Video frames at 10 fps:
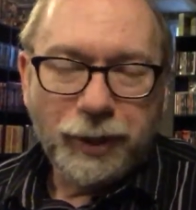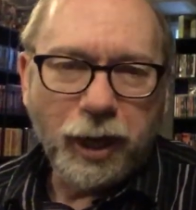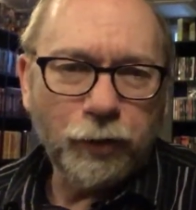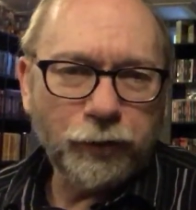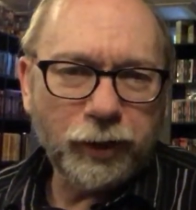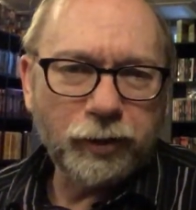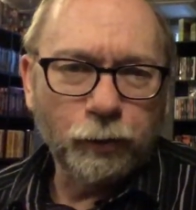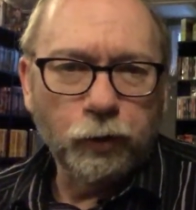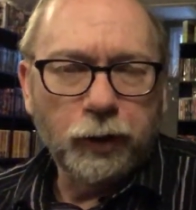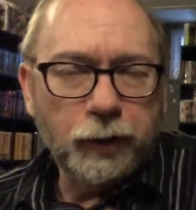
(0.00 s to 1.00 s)
I don't think so,
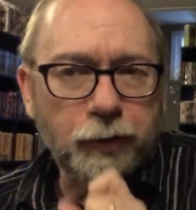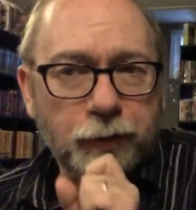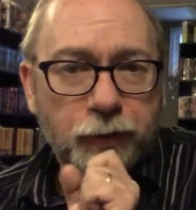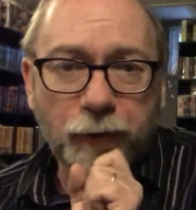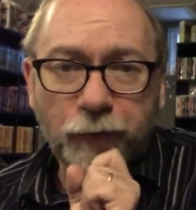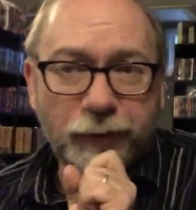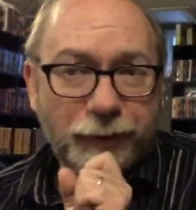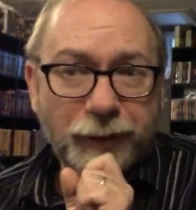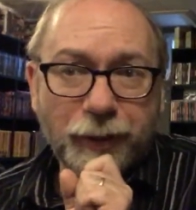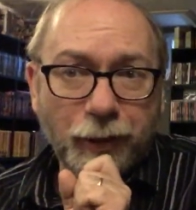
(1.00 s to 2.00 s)
Warlock. As if it
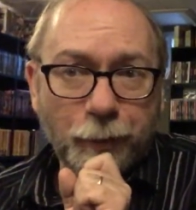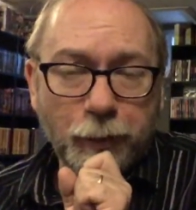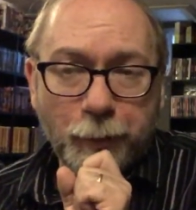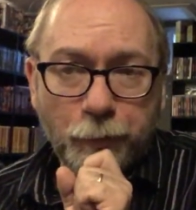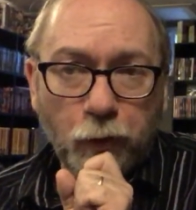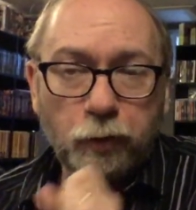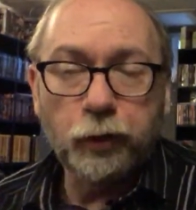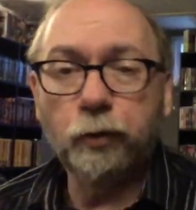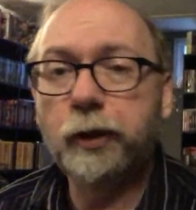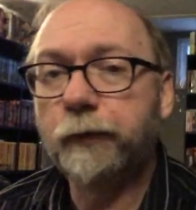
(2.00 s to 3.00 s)
did, I'm, I'm totally
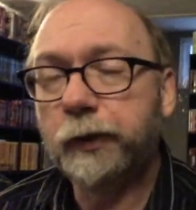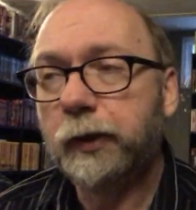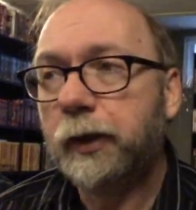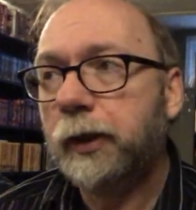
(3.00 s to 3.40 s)
unaware of it.